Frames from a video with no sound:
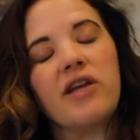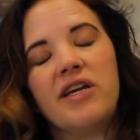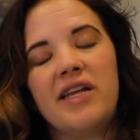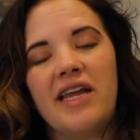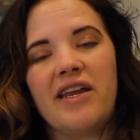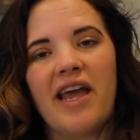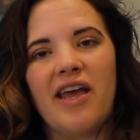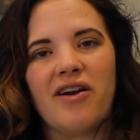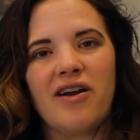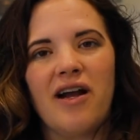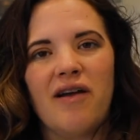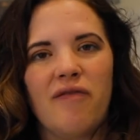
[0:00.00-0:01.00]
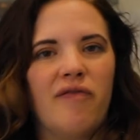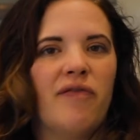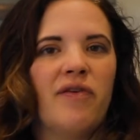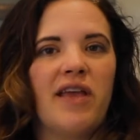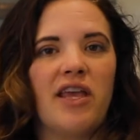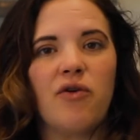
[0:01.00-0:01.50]
good indicator of
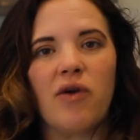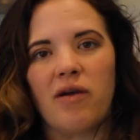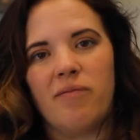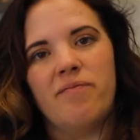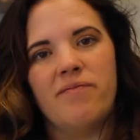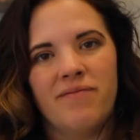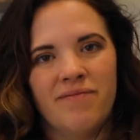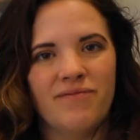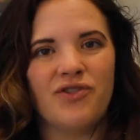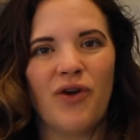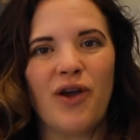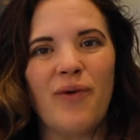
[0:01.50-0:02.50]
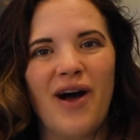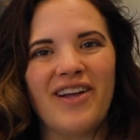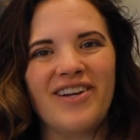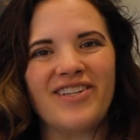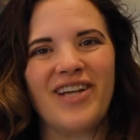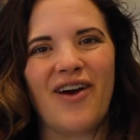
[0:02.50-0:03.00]
that you are doing well
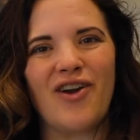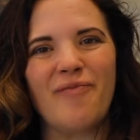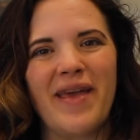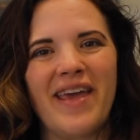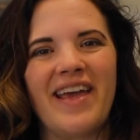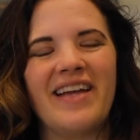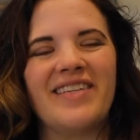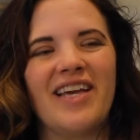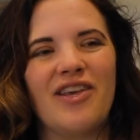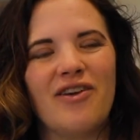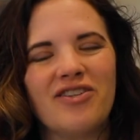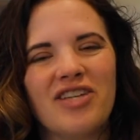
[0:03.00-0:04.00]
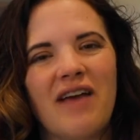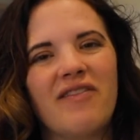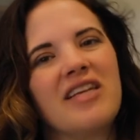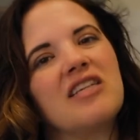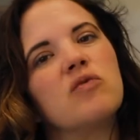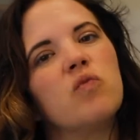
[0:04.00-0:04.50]
in your sourdough baking is that you should have
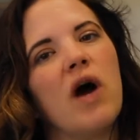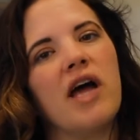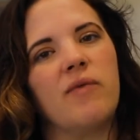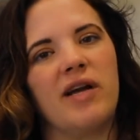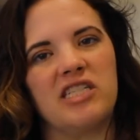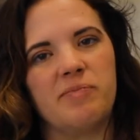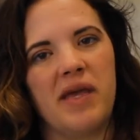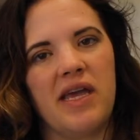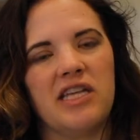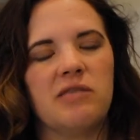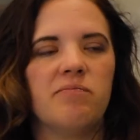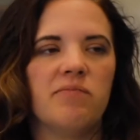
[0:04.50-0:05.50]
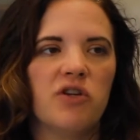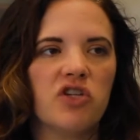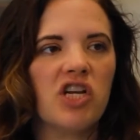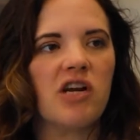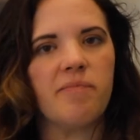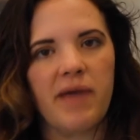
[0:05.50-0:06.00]
at least one recipe,
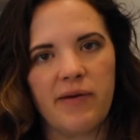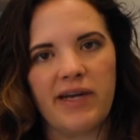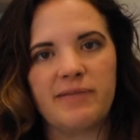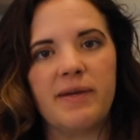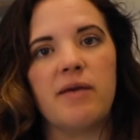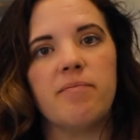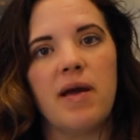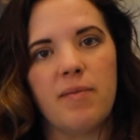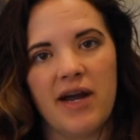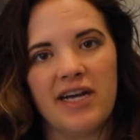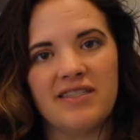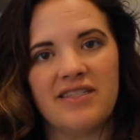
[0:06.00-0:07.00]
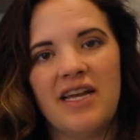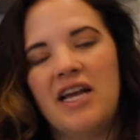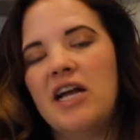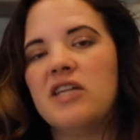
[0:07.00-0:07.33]
usually your main recipe, memorized,